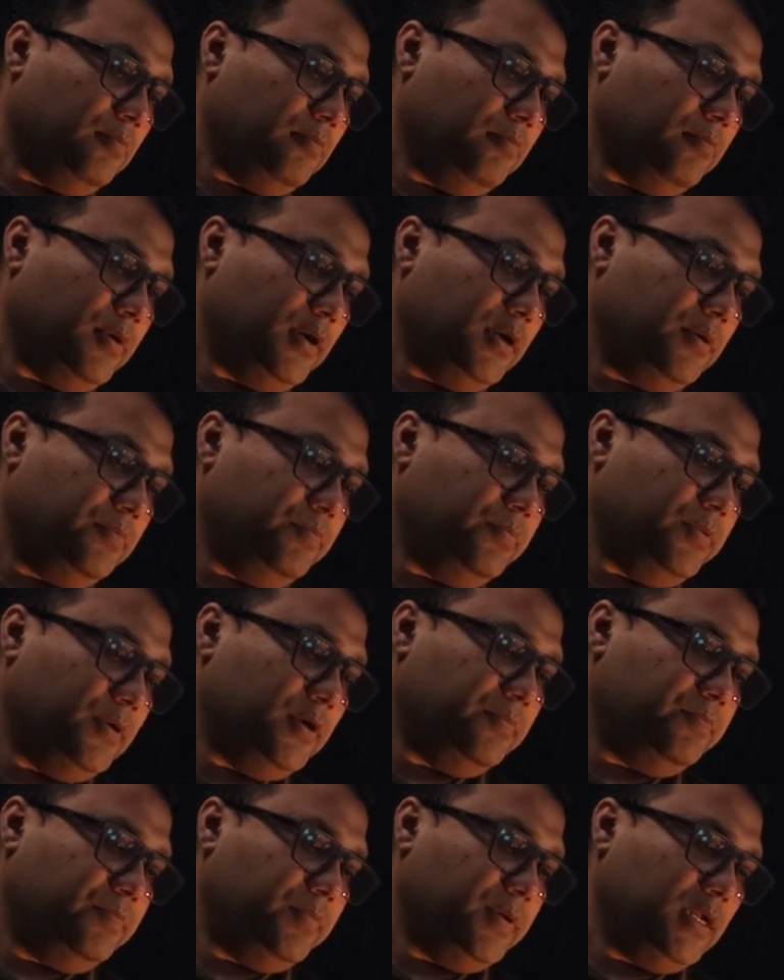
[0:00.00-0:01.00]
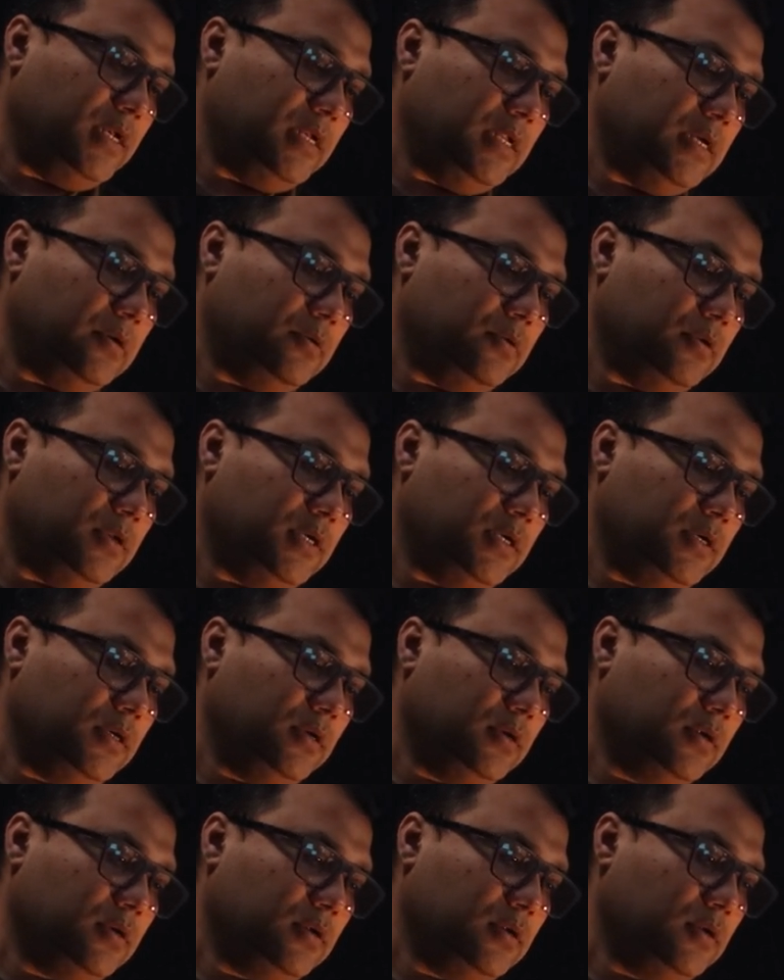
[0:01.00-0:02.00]
but
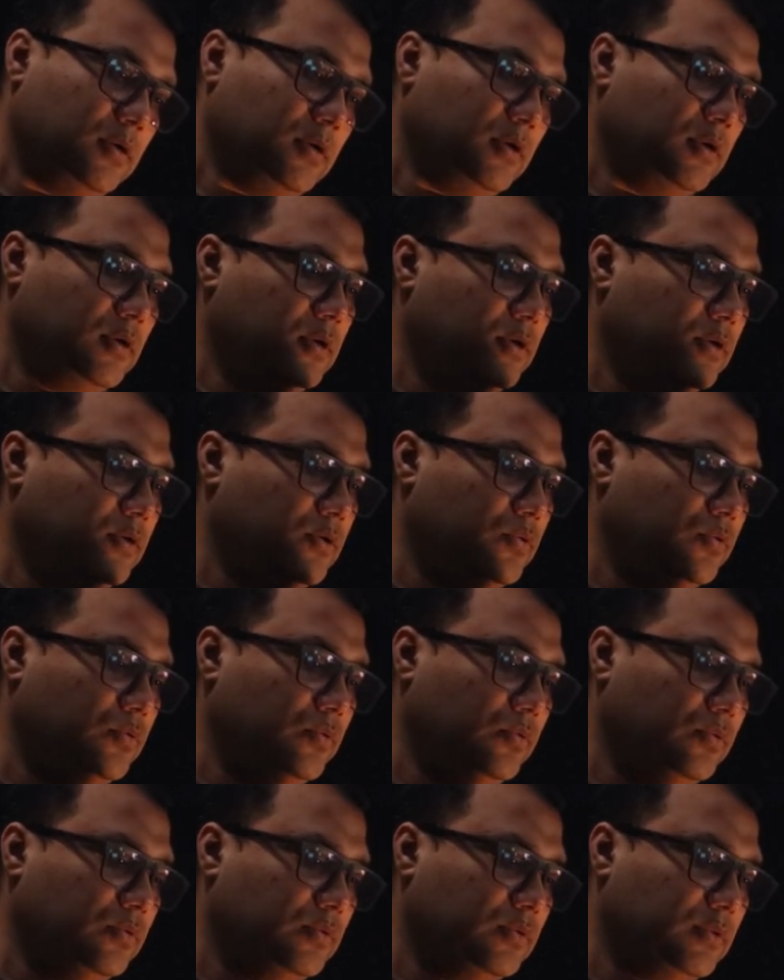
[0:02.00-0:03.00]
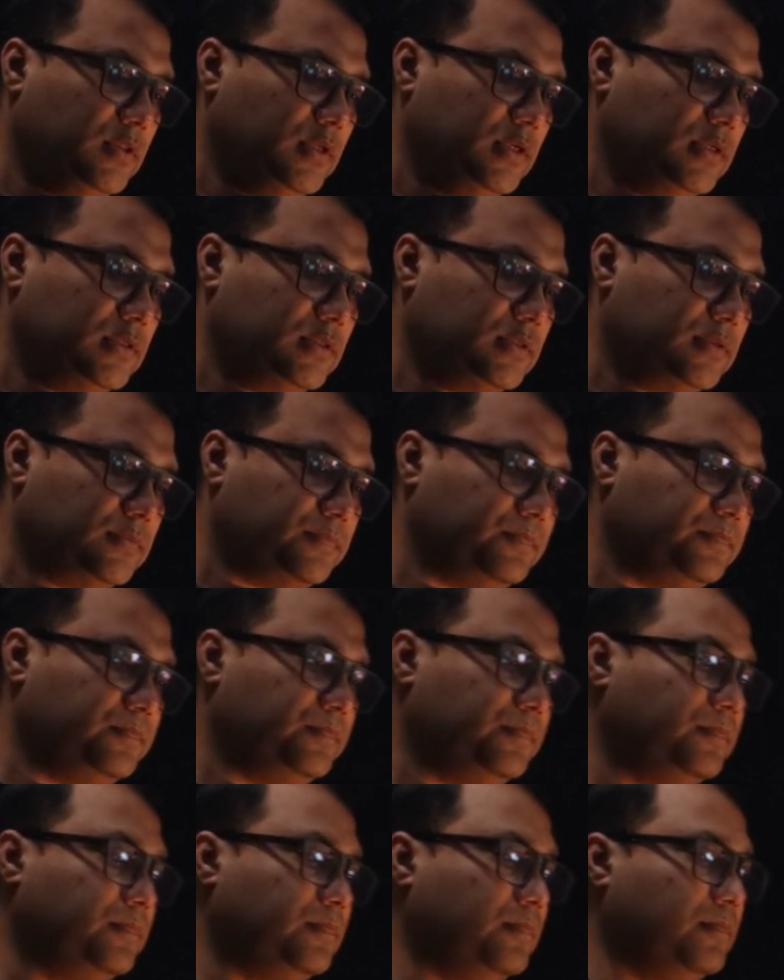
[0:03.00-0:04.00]
perpendicular to this.
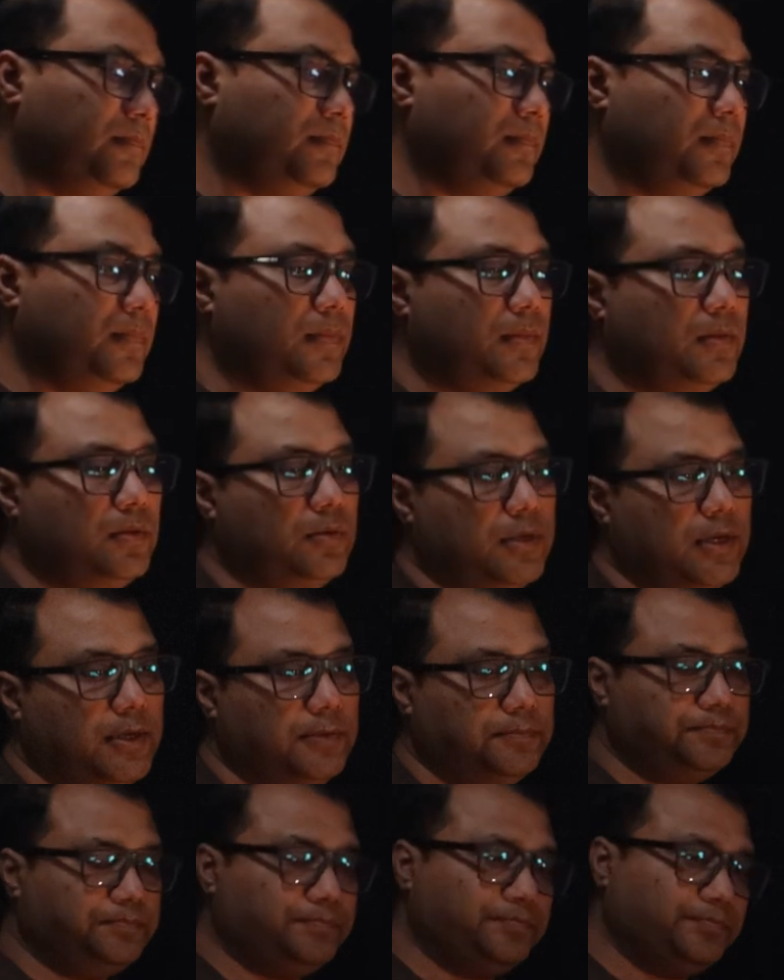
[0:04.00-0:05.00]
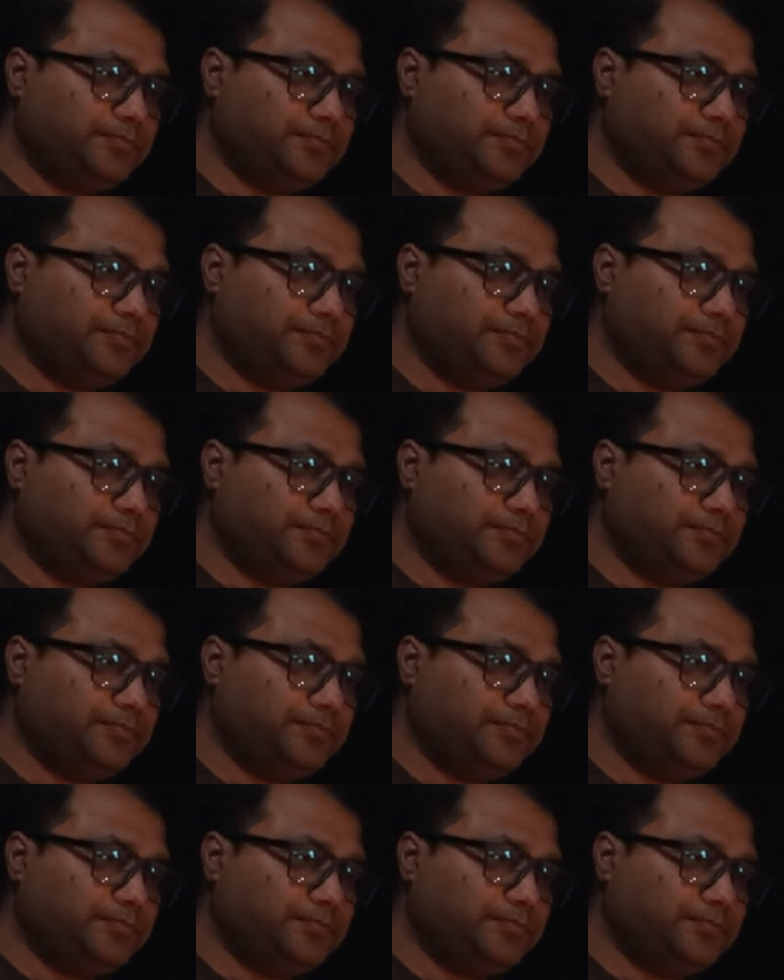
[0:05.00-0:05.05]
Okay.